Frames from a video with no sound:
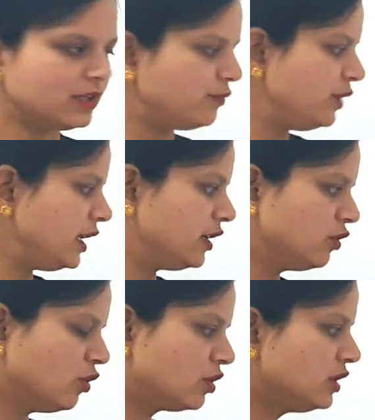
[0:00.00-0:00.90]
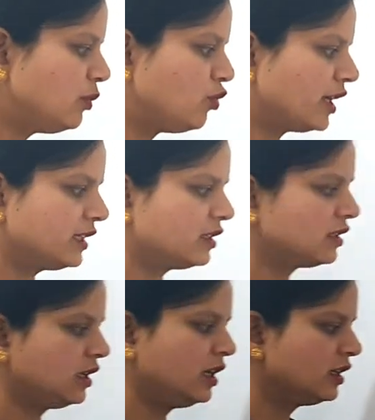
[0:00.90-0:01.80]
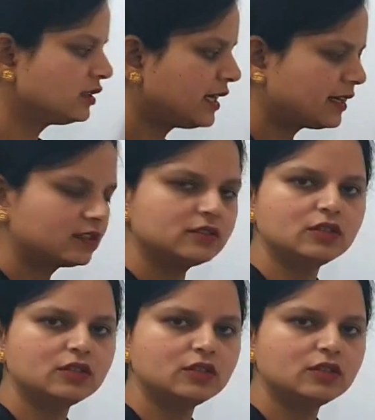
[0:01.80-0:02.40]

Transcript: if we ignore the point that